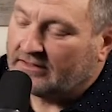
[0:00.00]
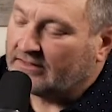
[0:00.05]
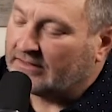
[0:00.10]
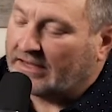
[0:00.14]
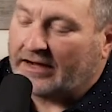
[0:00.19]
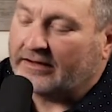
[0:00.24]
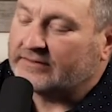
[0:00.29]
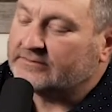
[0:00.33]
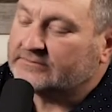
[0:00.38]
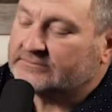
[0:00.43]

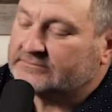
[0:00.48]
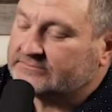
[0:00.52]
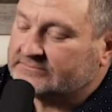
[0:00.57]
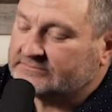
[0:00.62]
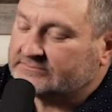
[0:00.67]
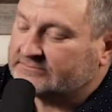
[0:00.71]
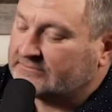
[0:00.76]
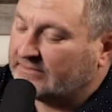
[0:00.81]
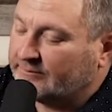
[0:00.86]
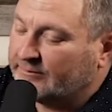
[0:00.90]
I,
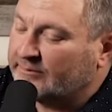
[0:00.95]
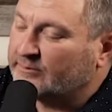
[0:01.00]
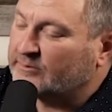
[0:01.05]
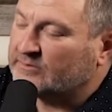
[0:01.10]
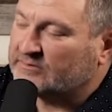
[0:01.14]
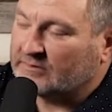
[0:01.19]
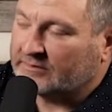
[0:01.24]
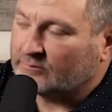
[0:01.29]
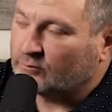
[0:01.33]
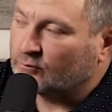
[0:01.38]
I mean, it
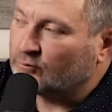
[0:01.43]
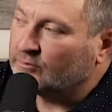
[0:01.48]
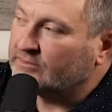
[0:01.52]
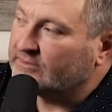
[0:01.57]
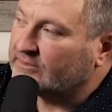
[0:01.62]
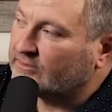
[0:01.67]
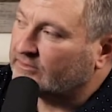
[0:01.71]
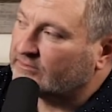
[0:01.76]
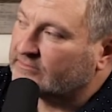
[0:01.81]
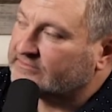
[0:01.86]
was like
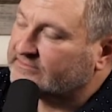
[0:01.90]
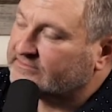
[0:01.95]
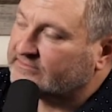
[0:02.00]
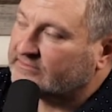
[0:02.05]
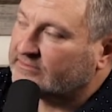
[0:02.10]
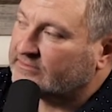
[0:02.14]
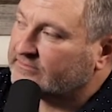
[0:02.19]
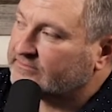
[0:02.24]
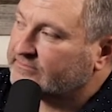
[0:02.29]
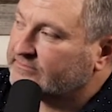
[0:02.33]
really early
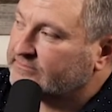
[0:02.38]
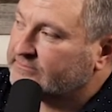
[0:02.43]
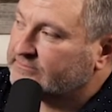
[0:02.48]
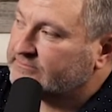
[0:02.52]
stuff.